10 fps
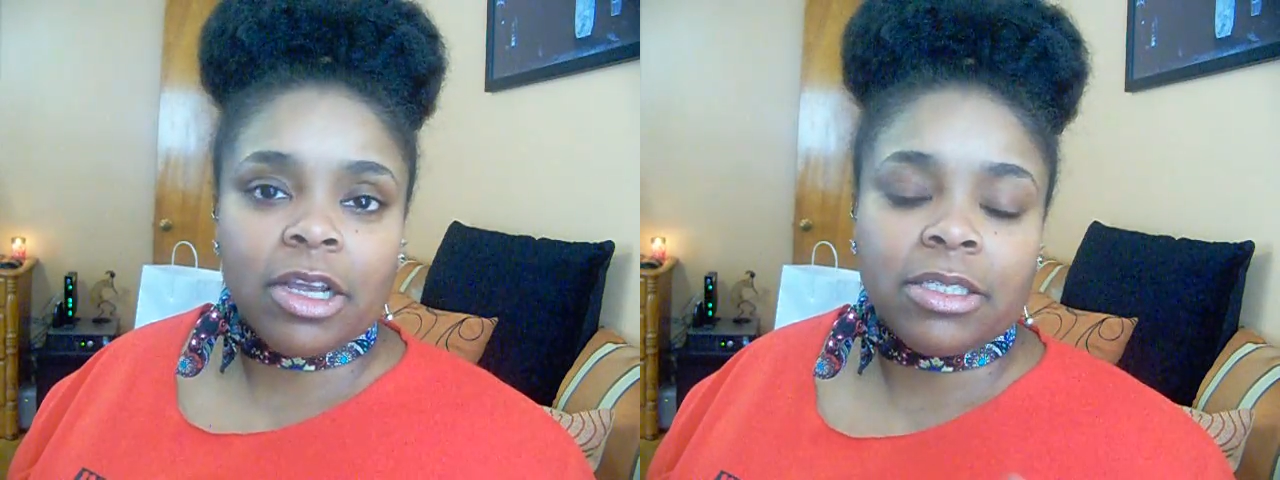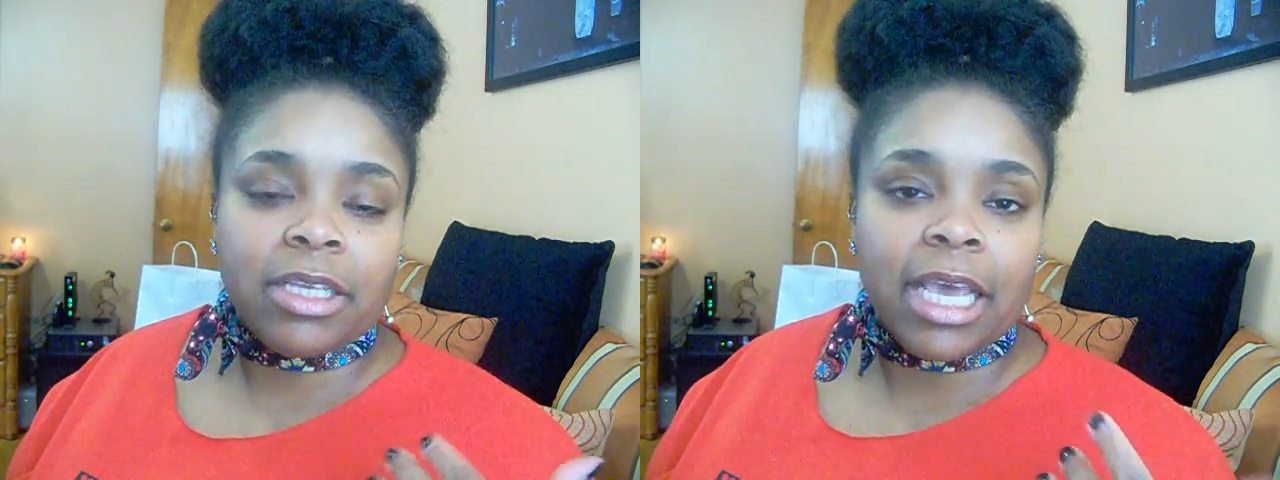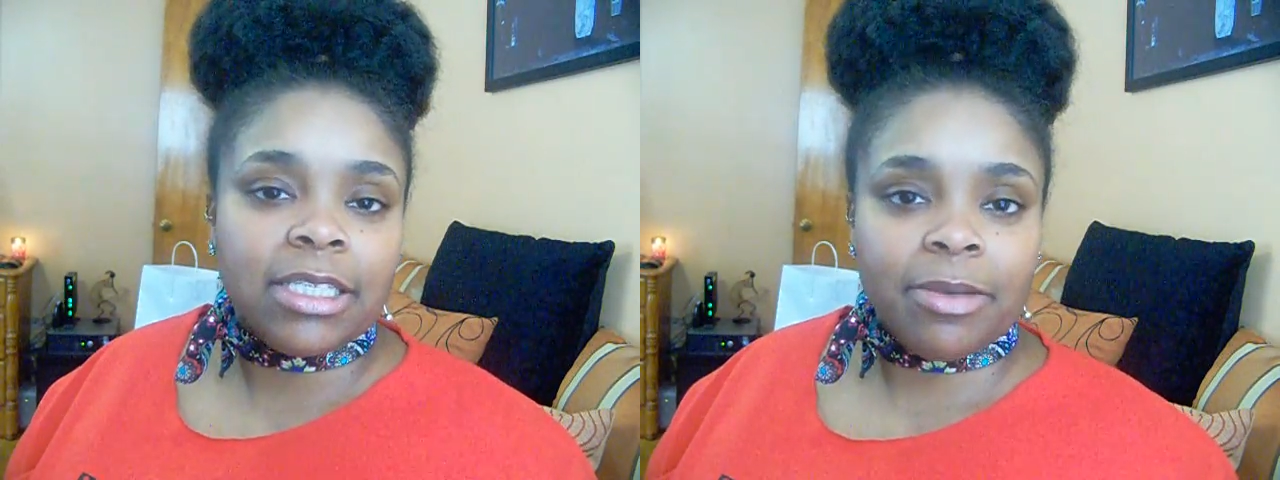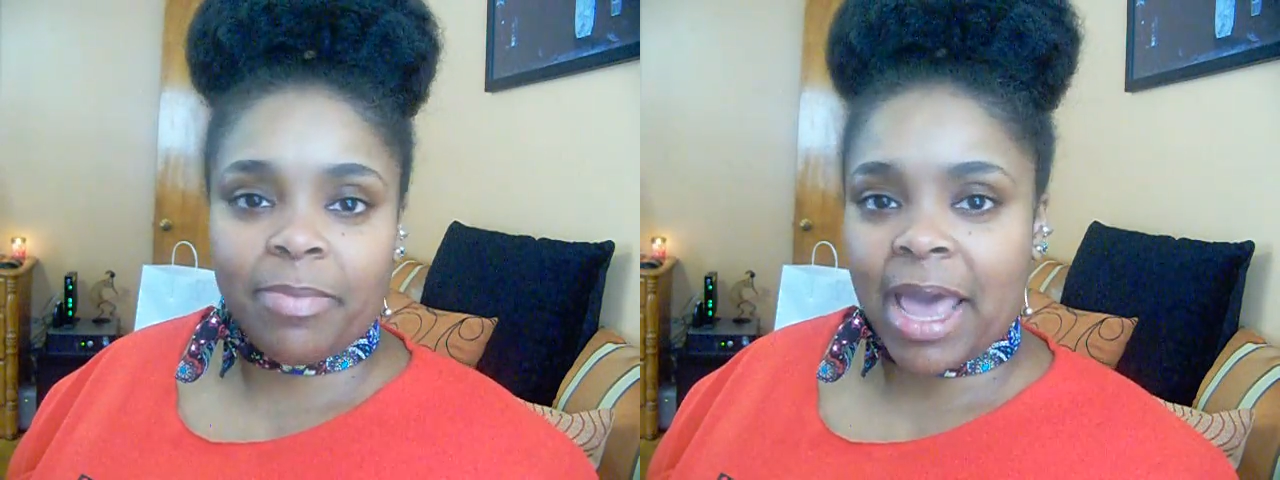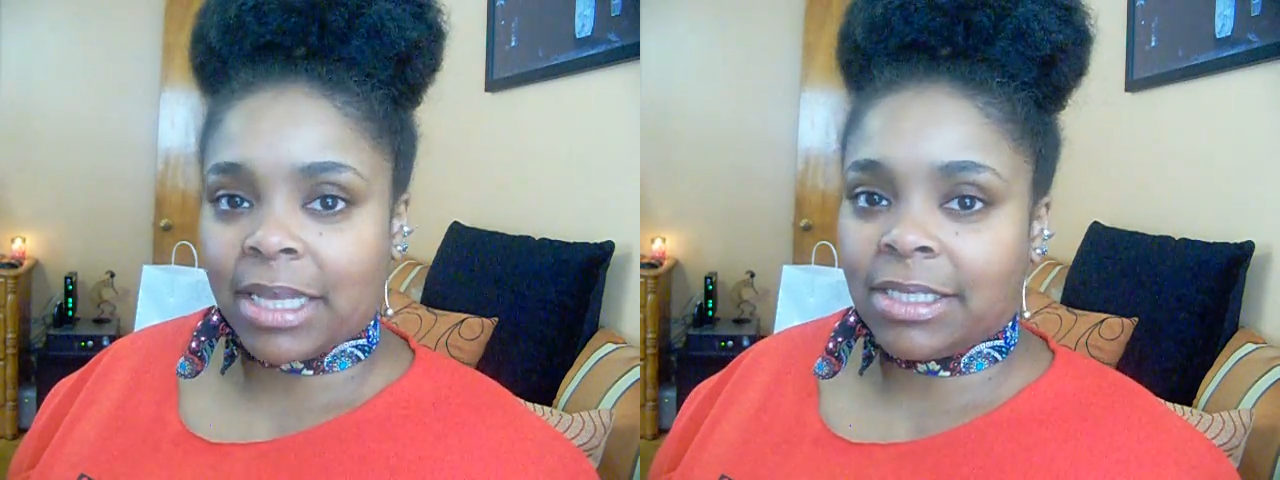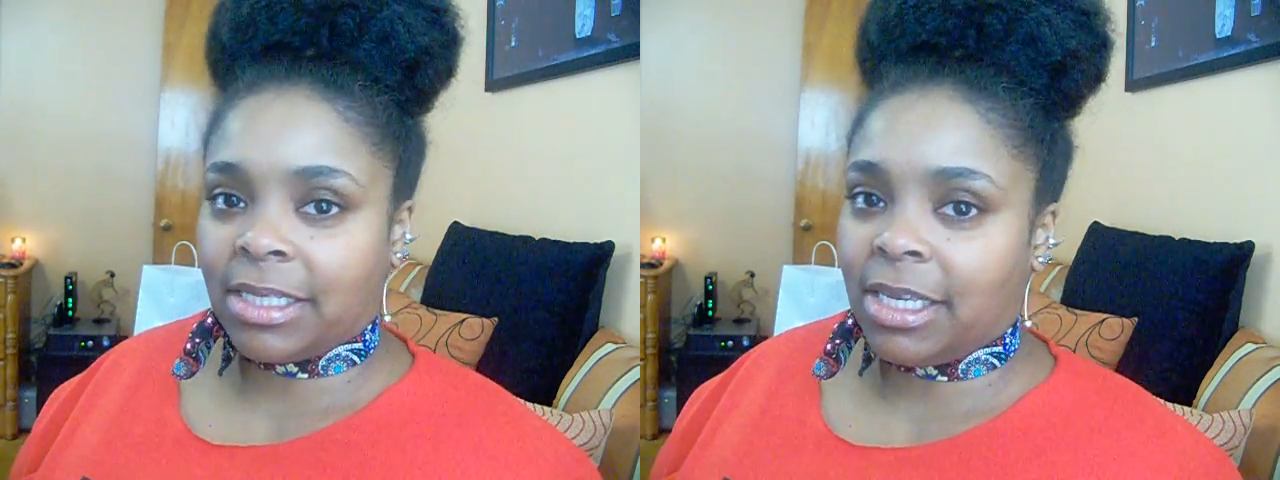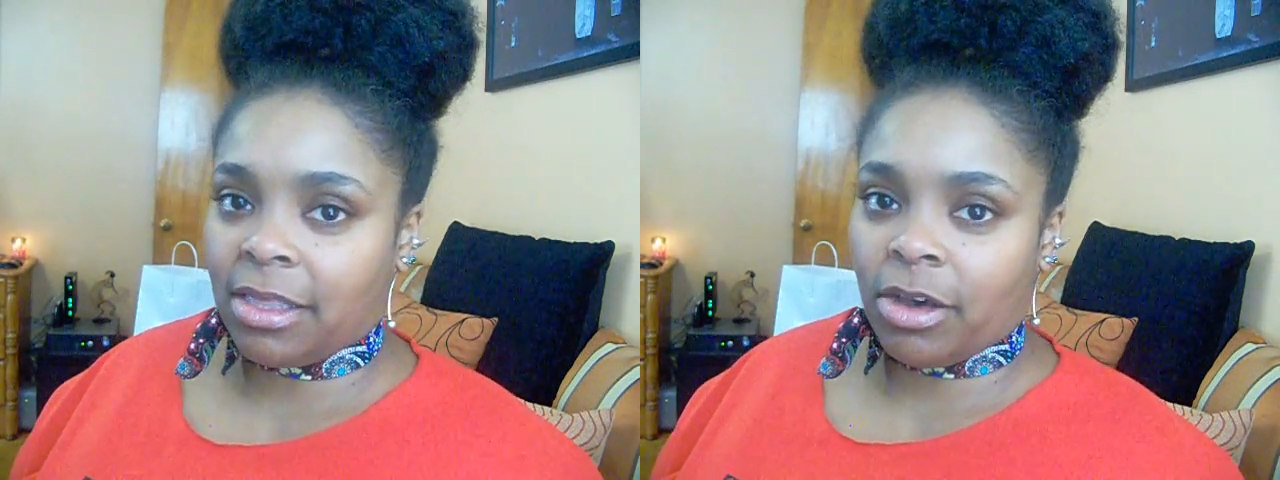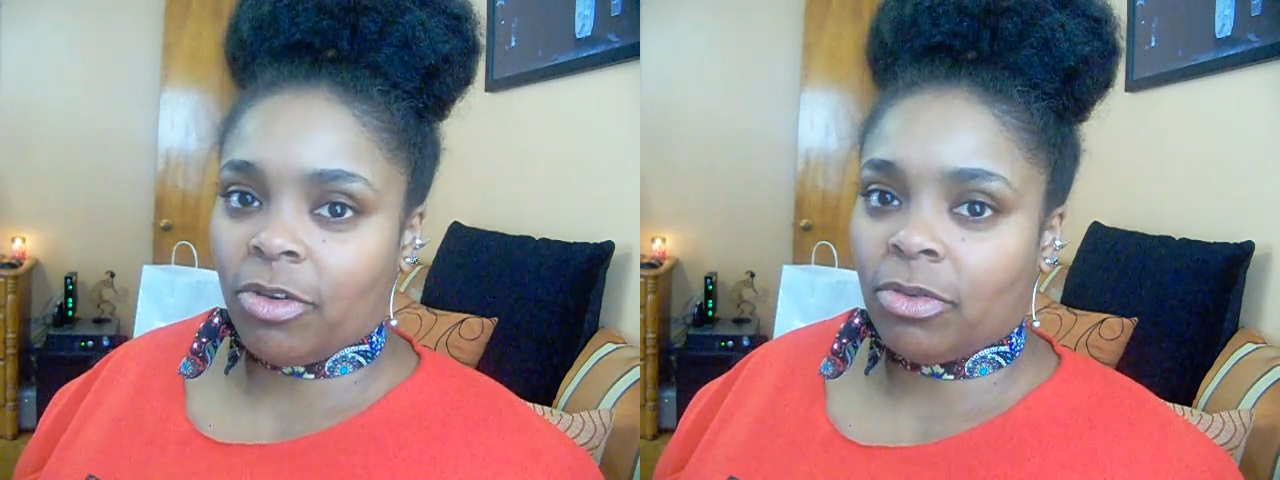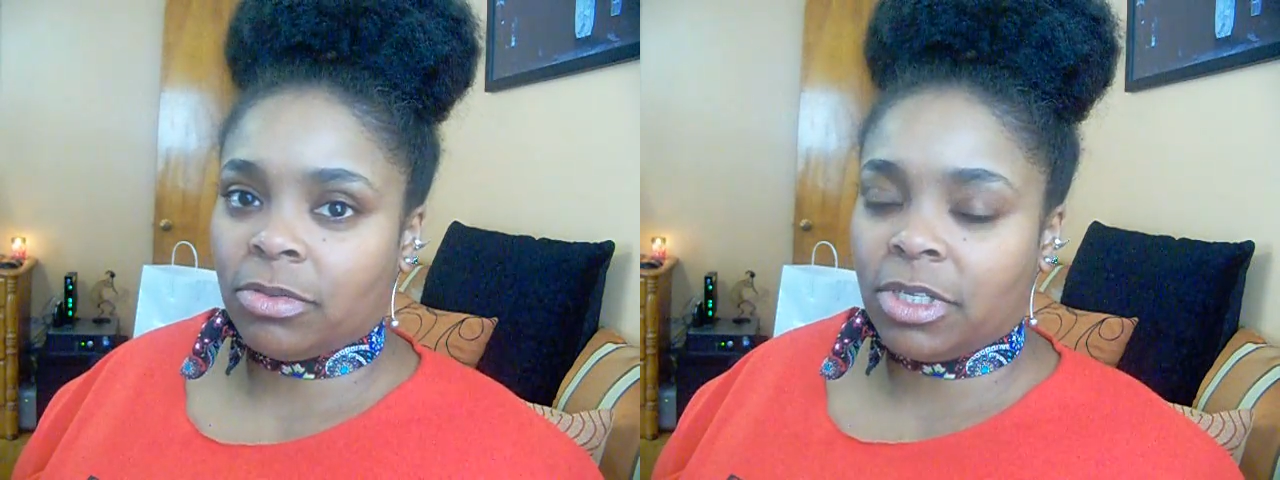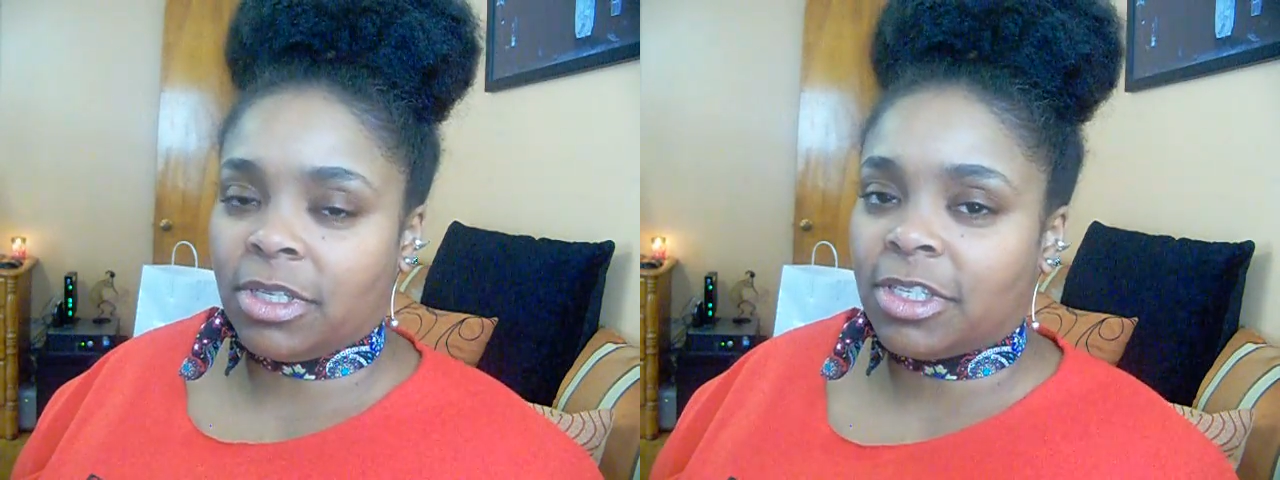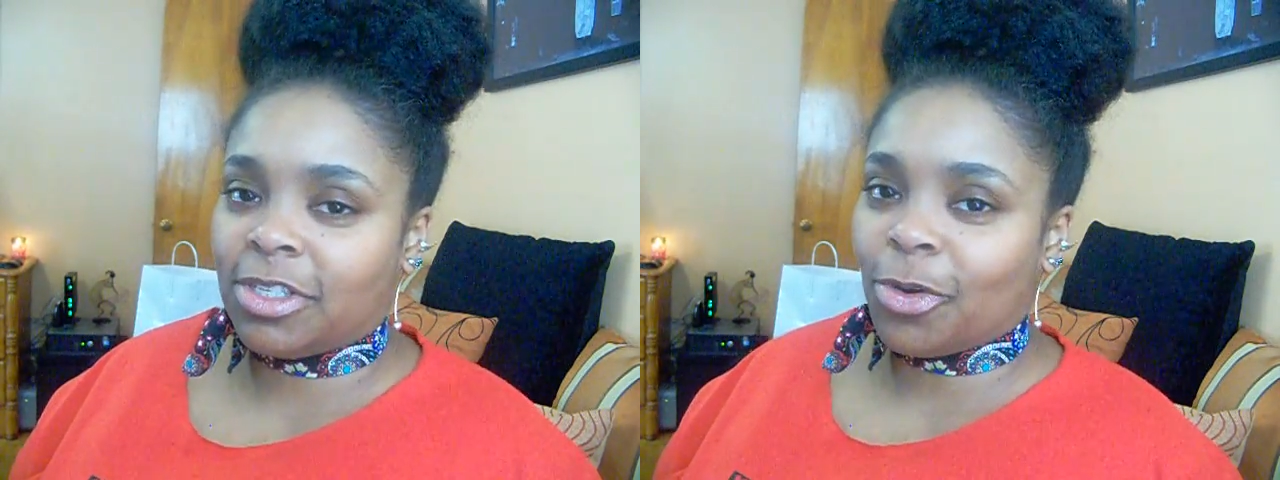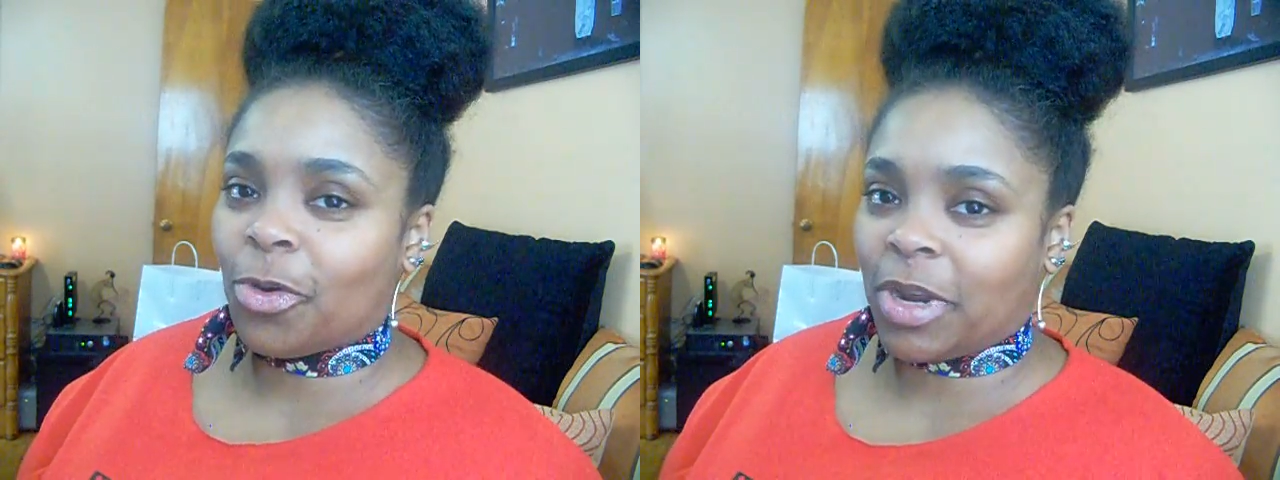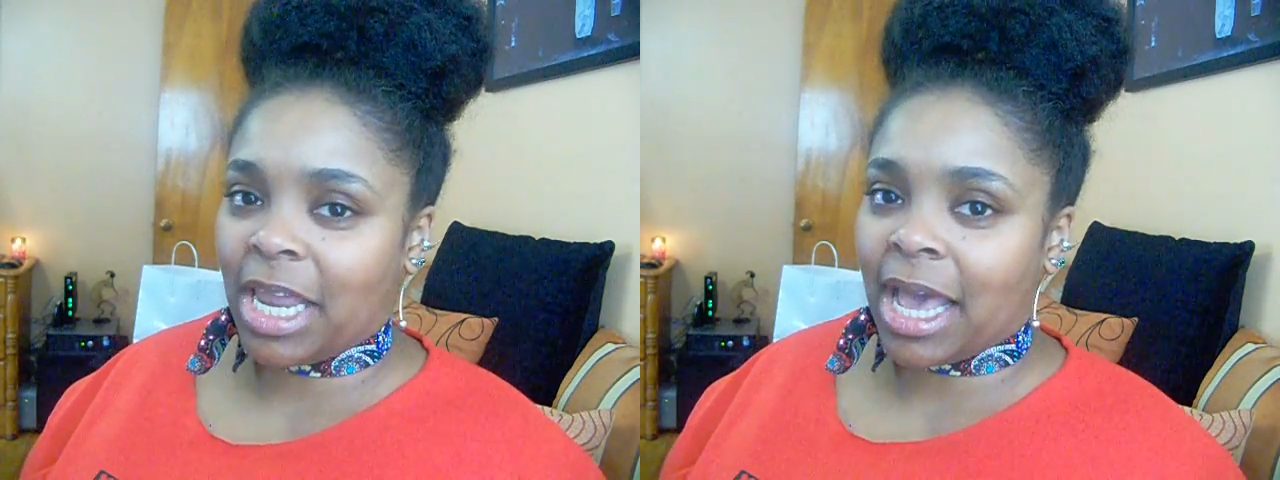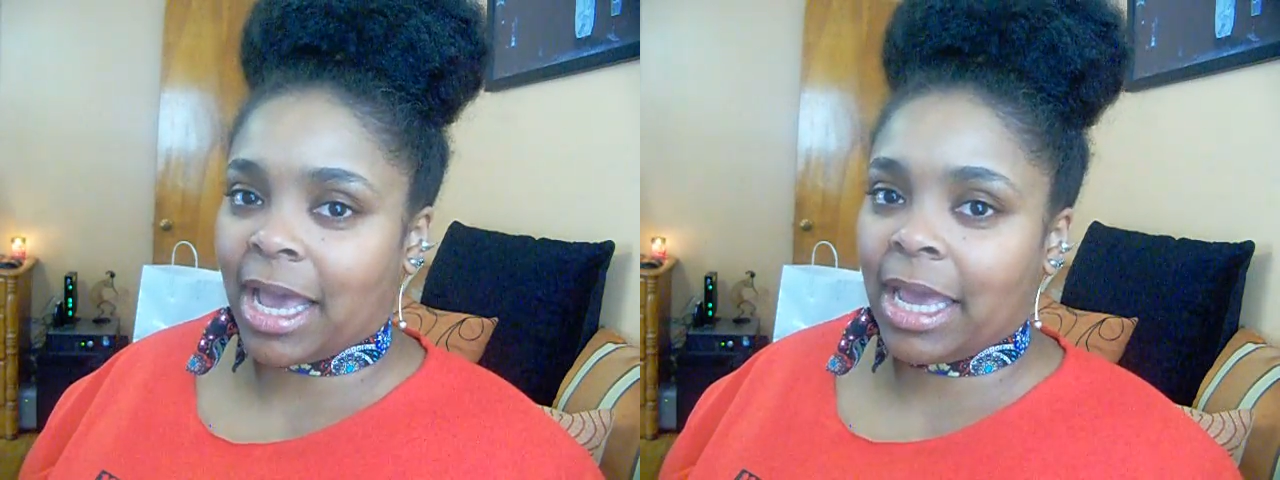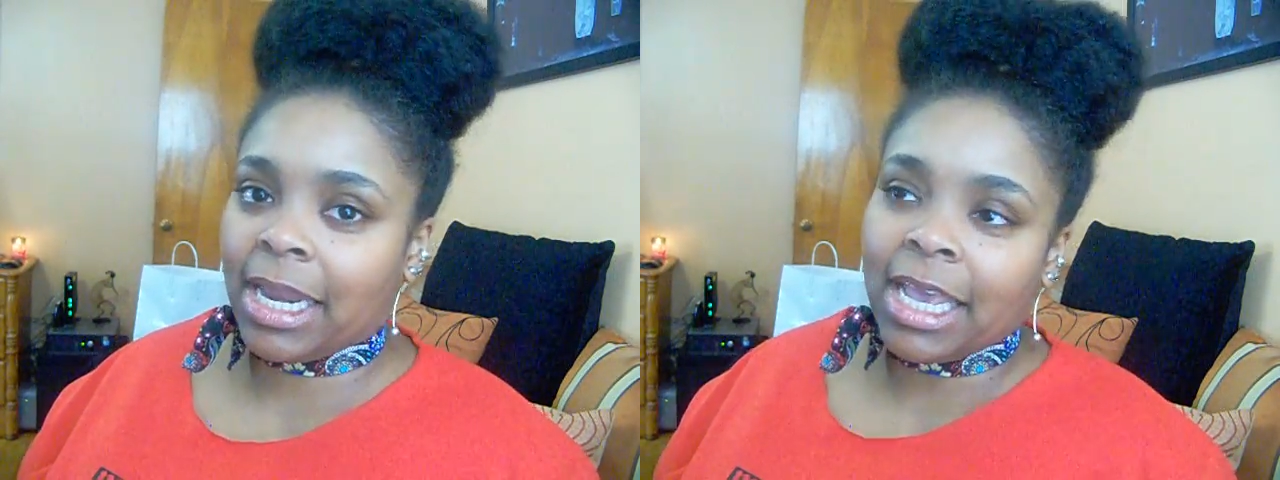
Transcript: It takes a back seat though to the storyline.